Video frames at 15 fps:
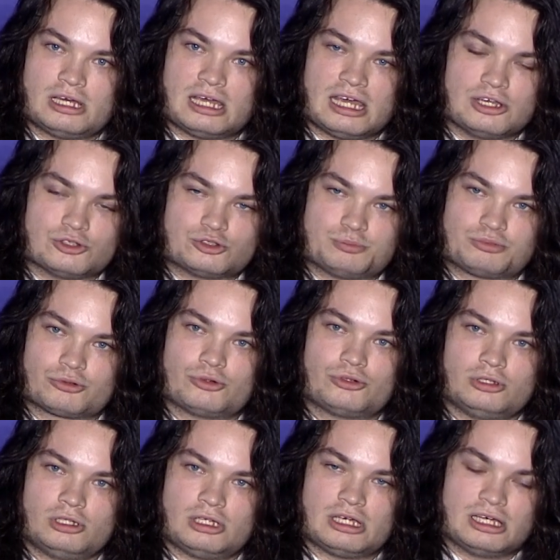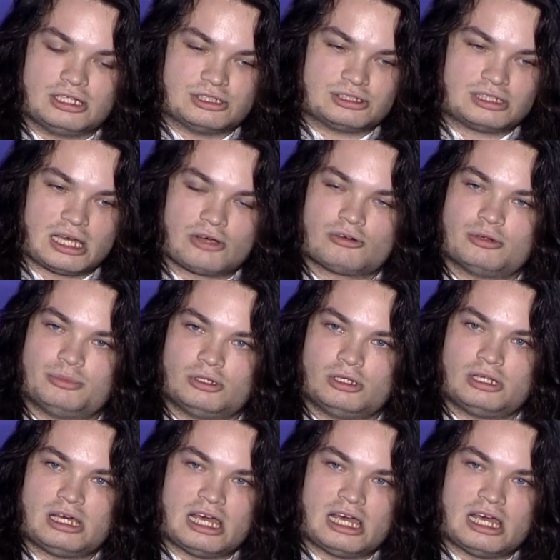It is brutal, it is terrible,